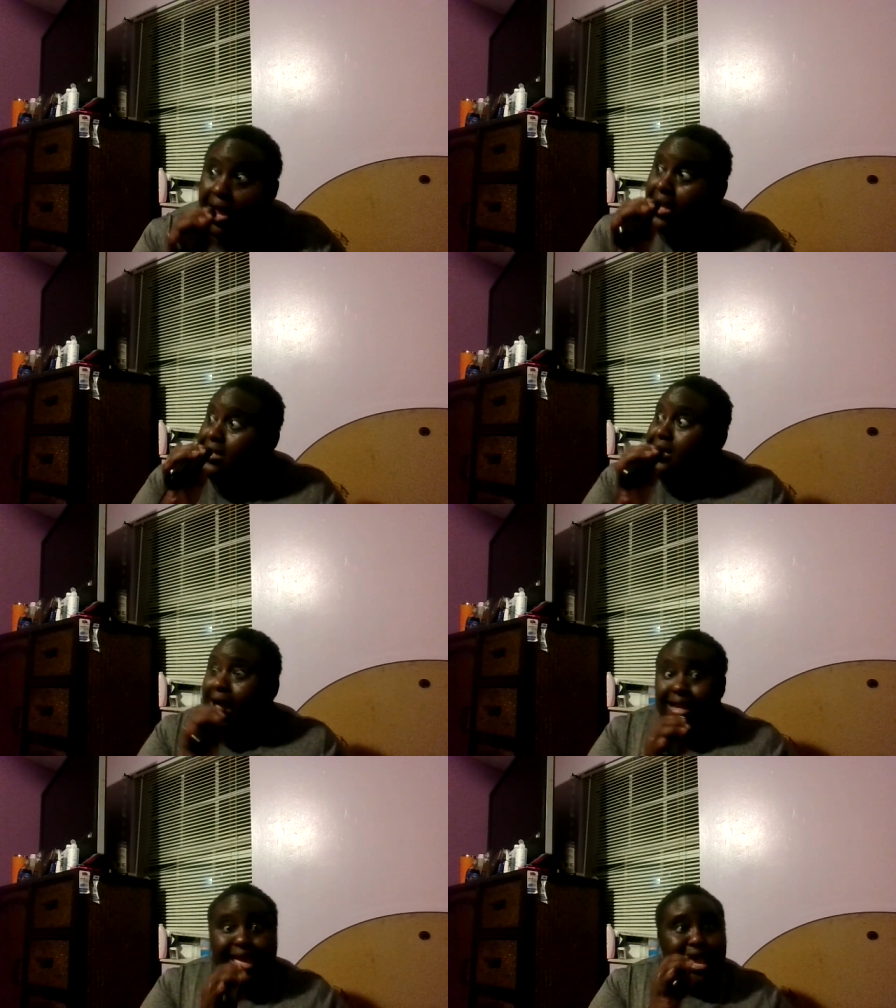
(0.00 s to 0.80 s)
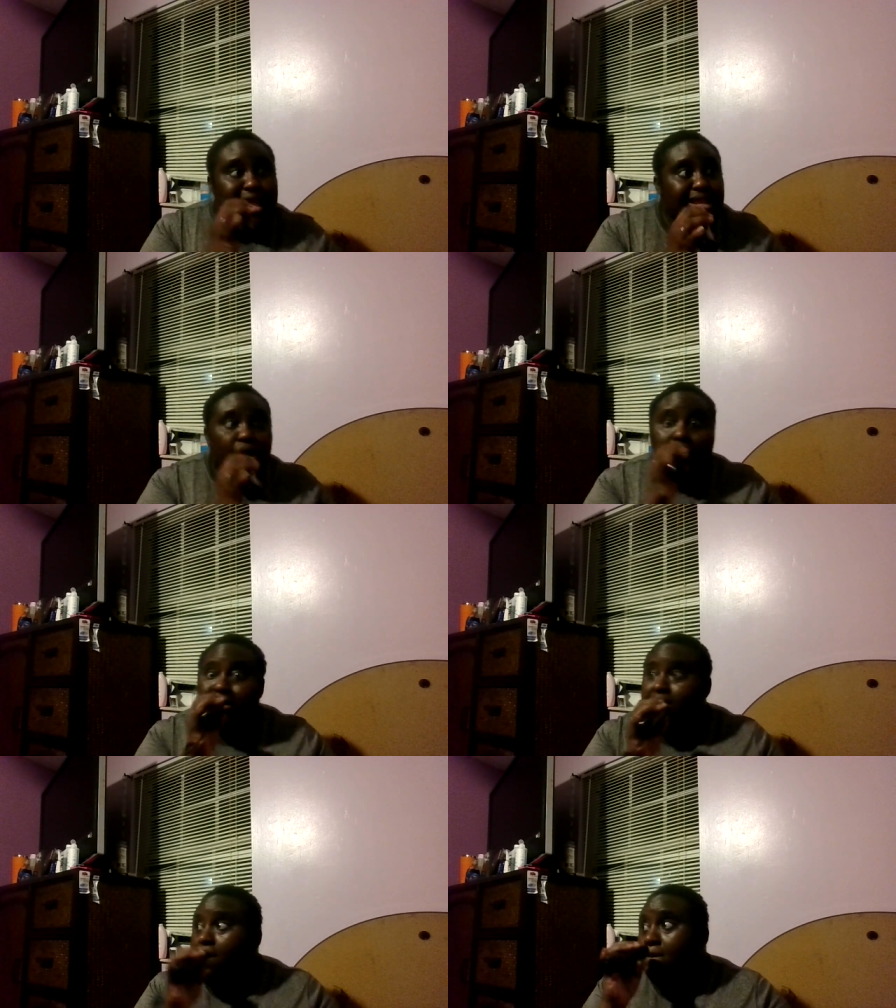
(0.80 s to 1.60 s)
Not any
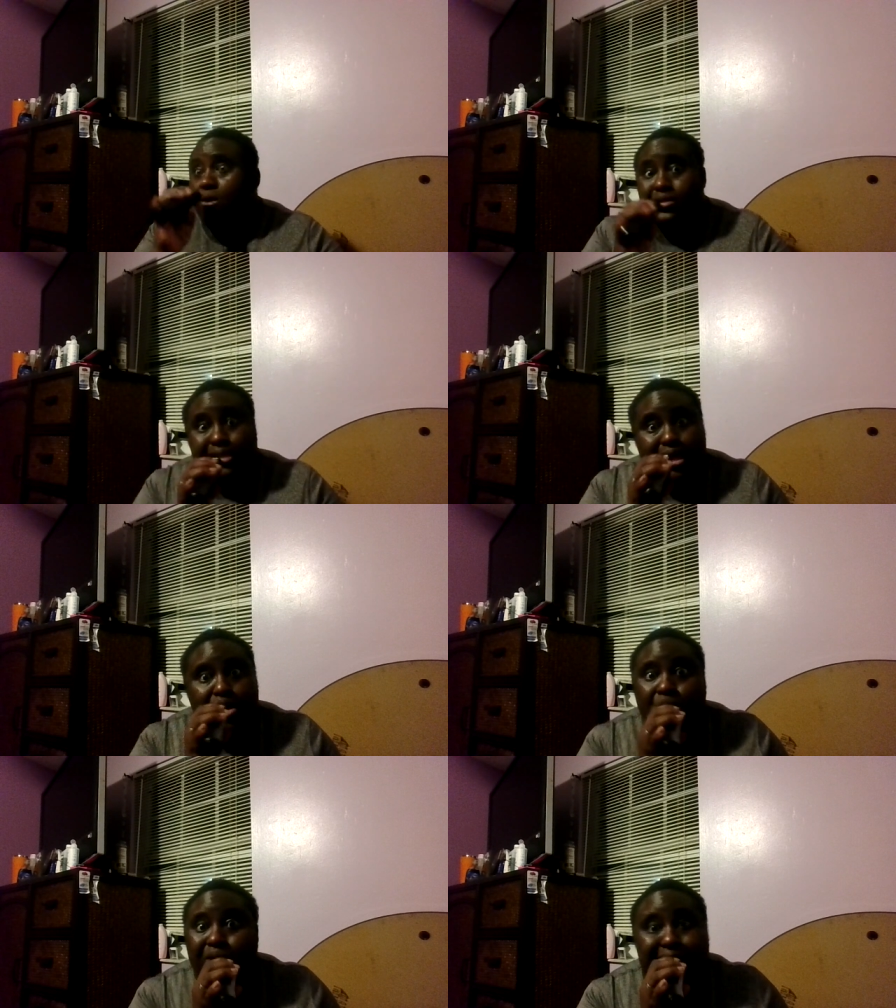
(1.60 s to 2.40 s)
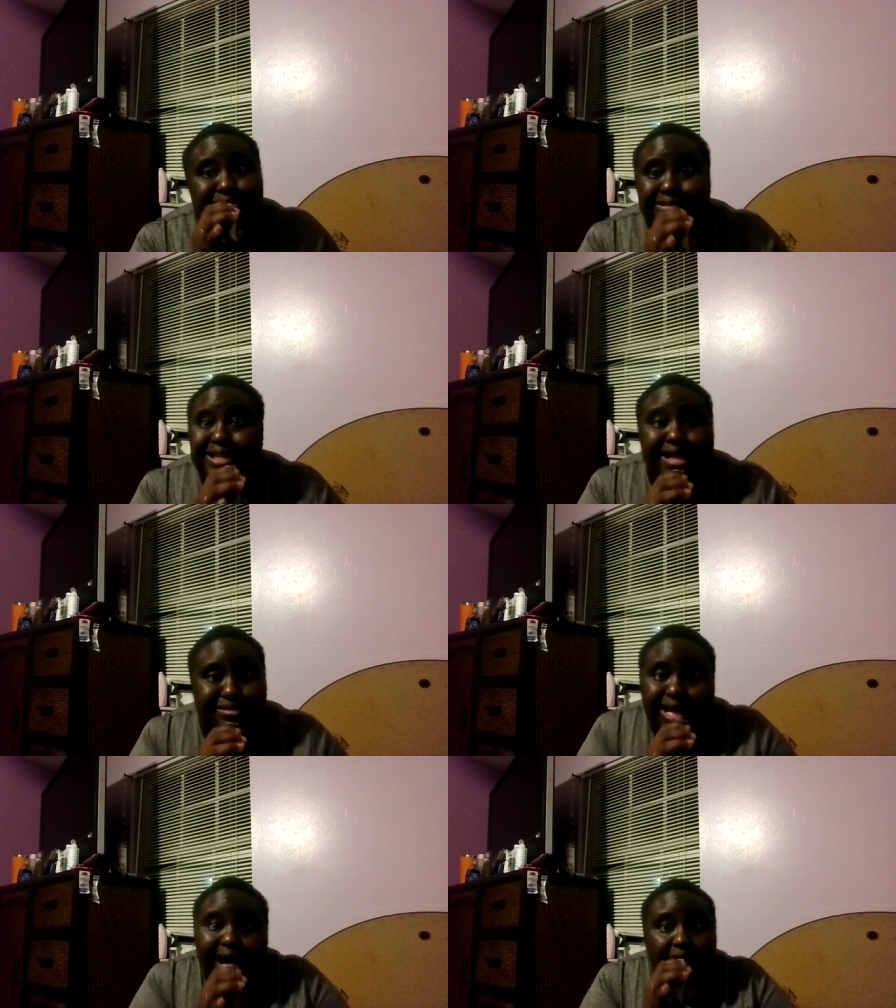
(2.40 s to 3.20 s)
ordinary person can go into that
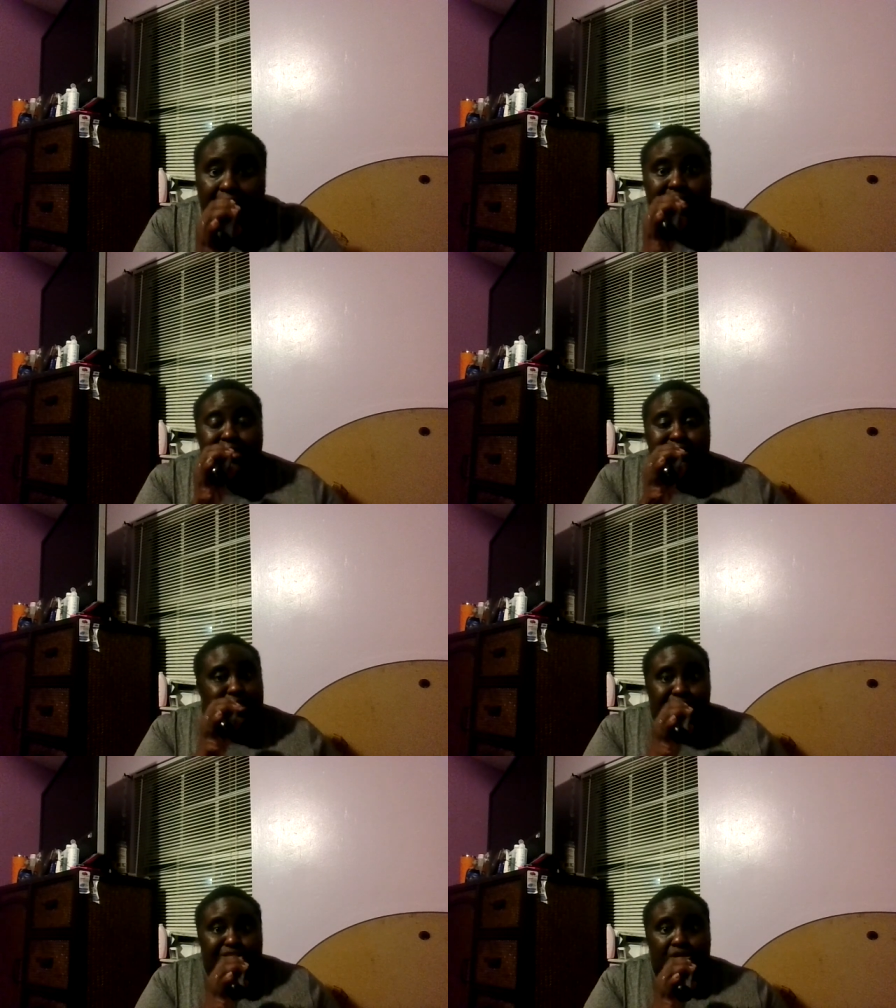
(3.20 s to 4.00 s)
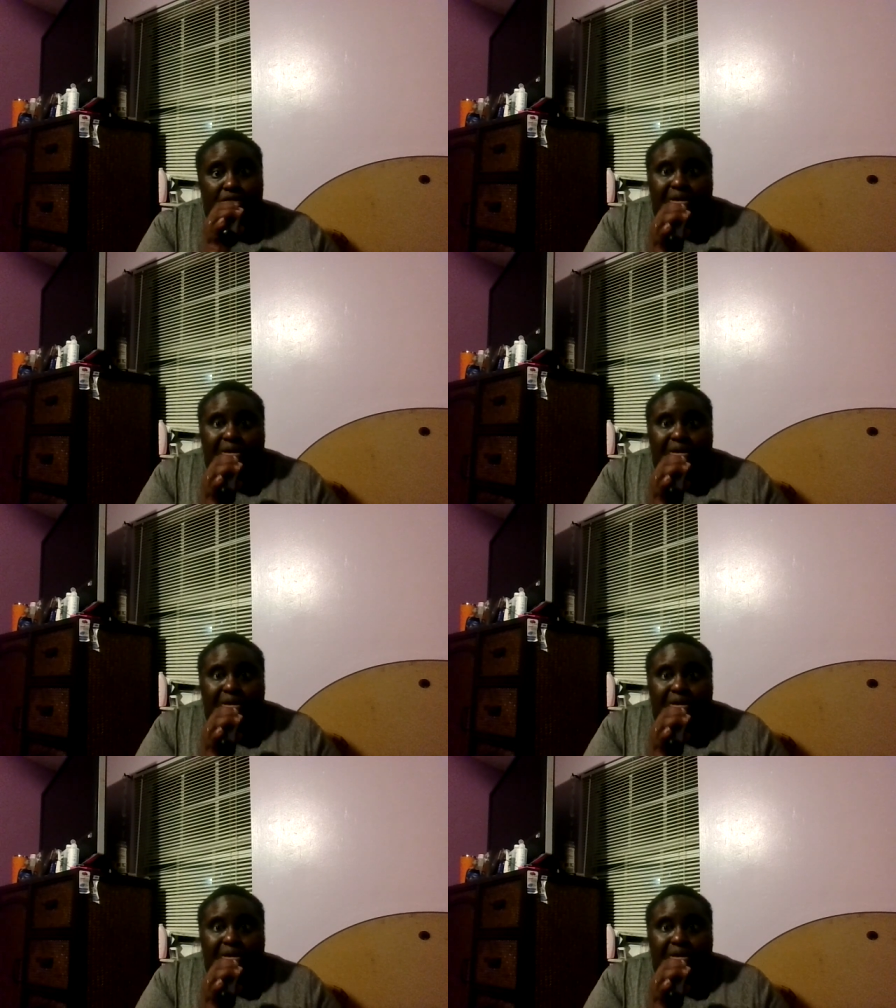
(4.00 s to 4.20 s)
um St. John's University.